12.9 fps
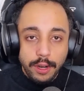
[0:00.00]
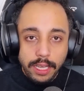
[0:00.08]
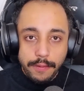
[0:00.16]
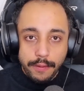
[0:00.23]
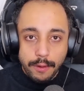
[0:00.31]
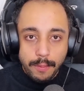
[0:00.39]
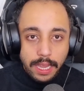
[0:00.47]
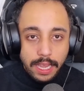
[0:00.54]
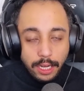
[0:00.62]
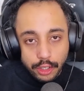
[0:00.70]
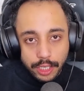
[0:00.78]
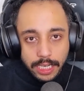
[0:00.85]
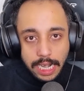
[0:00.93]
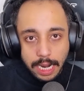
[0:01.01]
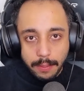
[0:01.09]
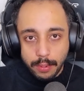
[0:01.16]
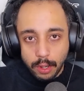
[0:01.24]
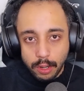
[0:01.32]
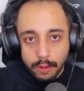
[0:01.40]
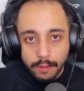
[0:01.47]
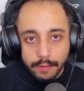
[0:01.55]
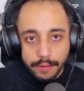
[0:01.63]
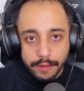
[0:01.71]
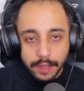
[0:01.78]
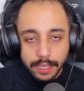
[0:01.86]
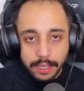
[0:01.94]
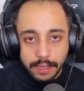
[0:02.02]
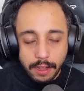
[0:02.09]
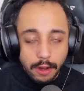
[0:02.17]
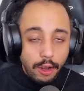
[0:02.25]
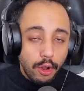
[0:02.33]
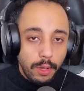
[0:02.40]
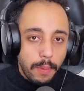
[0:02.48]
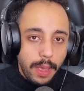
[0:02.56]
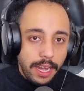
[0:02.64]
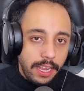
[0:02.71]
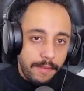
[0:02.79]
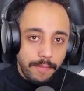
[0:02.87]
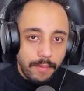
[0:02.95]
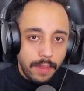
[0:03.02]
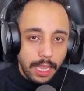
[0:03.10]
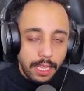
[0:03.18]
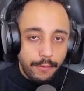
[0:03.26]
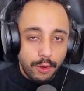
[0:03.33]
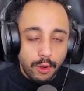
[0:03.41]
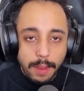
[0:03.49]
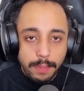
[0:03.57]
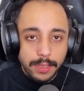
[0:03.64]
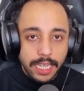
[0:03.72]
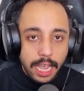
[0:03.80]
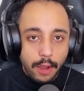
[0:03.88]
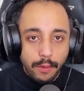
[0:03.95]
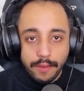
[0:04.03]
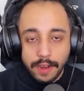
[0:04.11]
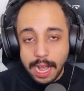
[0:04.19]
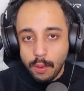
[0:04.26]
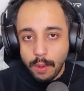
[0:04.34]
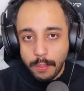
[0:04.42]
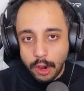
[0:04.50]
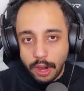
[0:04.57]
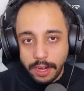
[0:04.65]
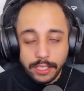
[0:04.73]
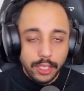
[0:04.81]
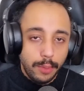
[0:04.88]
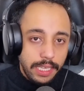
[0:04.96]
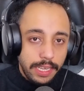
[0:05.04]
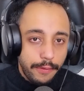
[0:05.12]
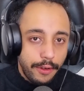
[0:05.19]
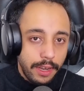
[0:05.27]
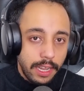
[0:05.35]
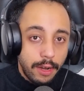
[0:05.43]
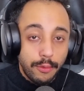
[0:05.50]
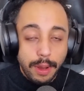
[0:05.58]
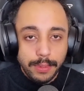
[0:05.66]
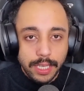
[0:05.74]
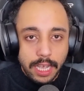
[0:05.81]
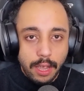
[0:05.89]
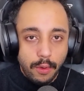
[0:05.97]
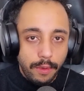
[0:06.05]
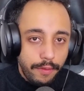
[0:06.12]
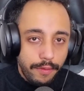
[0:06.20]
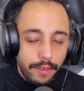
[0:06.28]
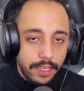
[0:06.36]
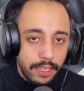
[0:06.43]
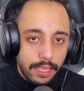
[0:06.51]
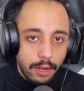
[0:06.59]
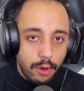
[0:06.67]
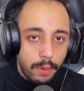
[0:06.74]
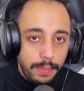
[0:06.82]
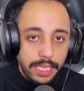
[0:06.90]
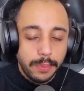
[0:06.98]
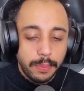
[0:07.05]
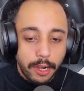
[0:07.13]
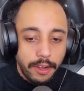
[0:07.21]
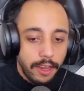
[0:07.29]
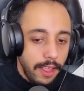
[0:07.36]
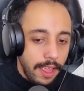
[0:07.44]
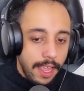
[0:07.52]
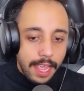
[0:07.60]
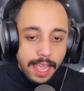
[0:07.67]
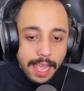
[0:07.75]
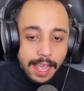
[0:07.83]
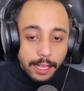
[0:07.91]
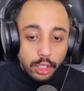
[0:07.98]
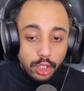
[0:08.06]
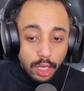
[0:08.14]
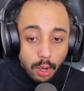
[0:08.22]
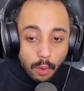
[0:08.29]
from each type of, depending, like if you're a reptile with an aqua part, it's going to be different than a reptile with, I don't know, a beast part. So